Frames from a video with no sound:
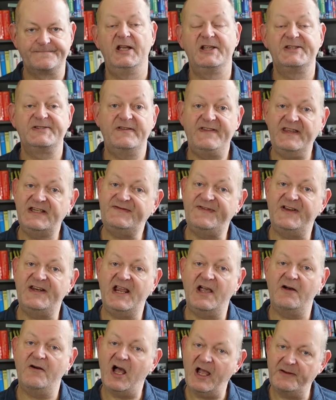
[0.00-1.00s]
So in this
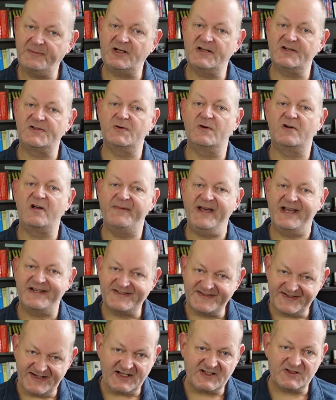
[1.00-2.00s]
video, I'm going to talk about
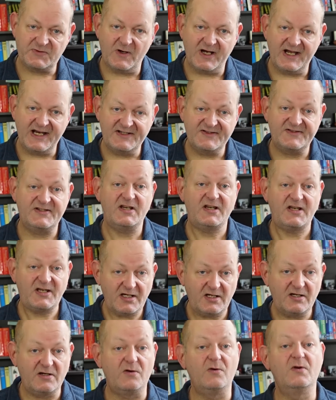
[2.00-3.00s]
6 ways that
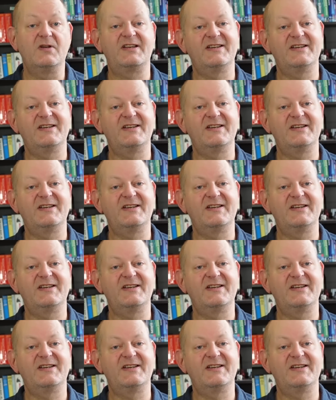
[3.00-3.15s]
you